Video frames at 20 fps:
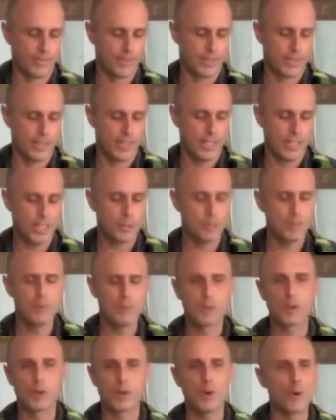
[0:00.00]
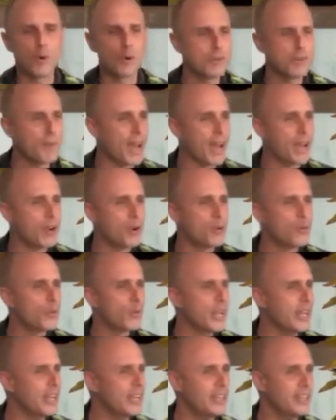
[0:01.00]
It's been recorded by a
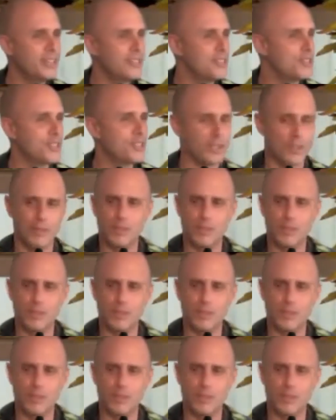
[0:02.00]
range of